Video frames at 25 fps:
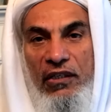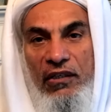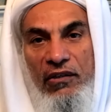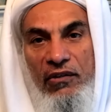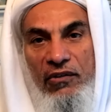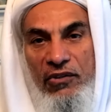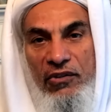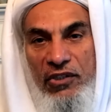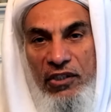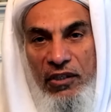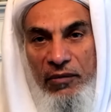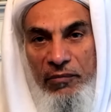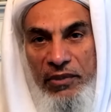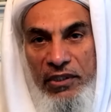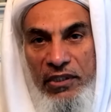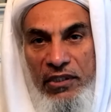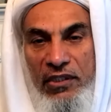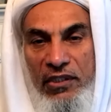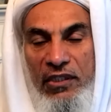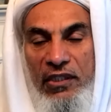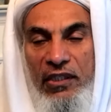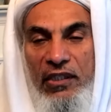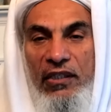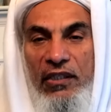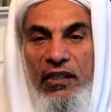to some
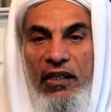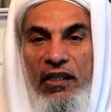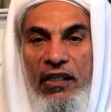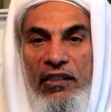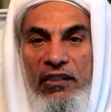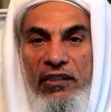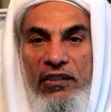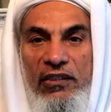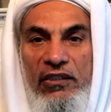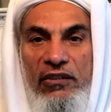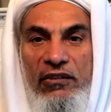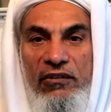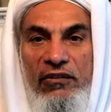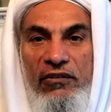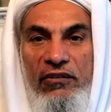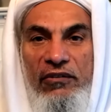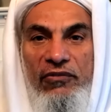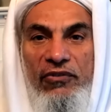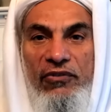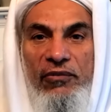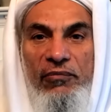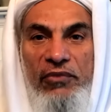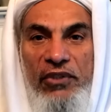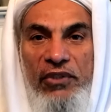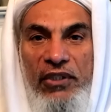extent also
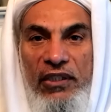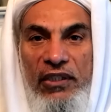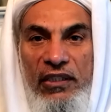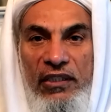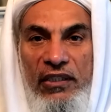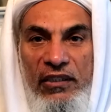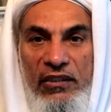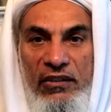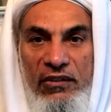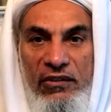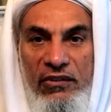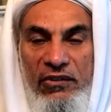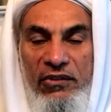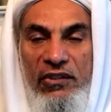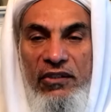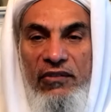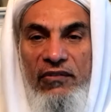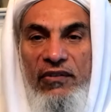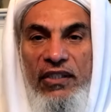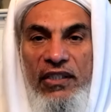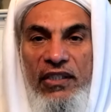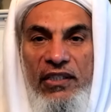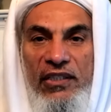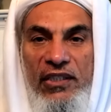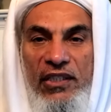from the Hindu
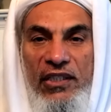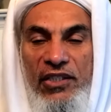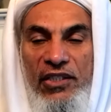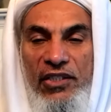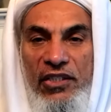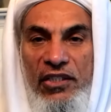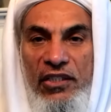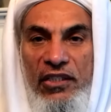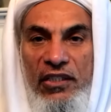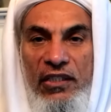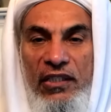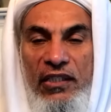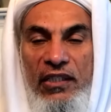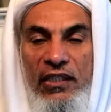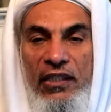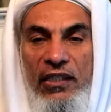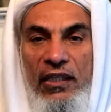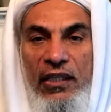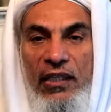civilization,